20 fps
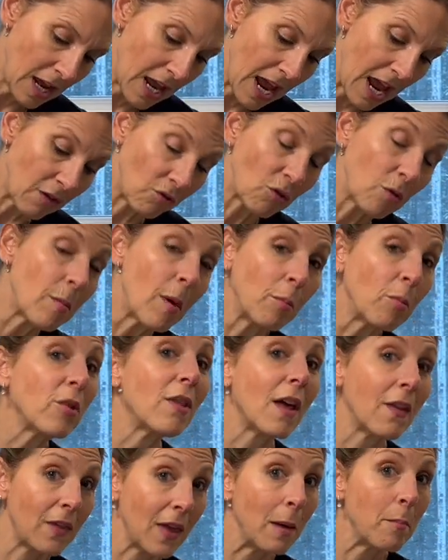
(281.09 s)
and remember
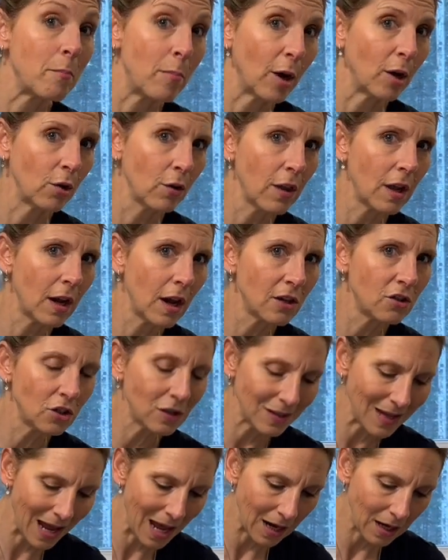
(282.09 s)
that butter that I
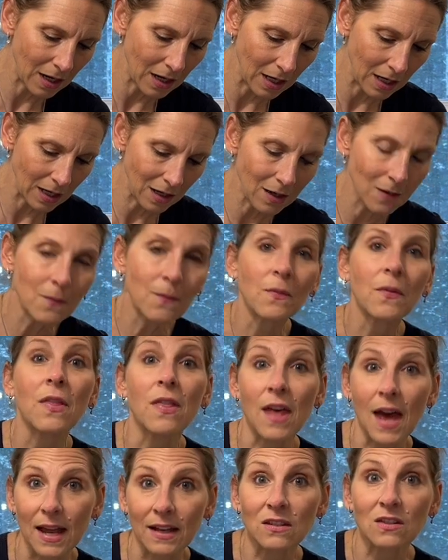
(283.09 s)
just added in,
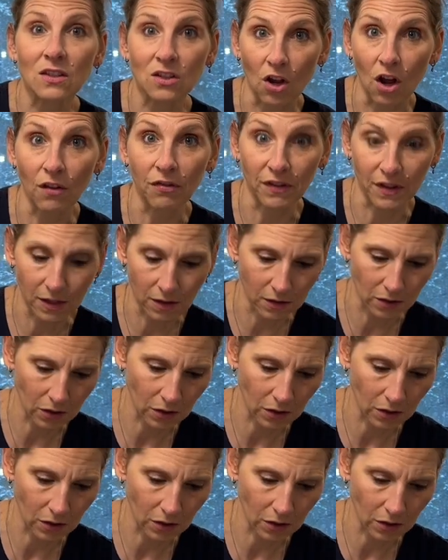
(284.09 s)
that's softened.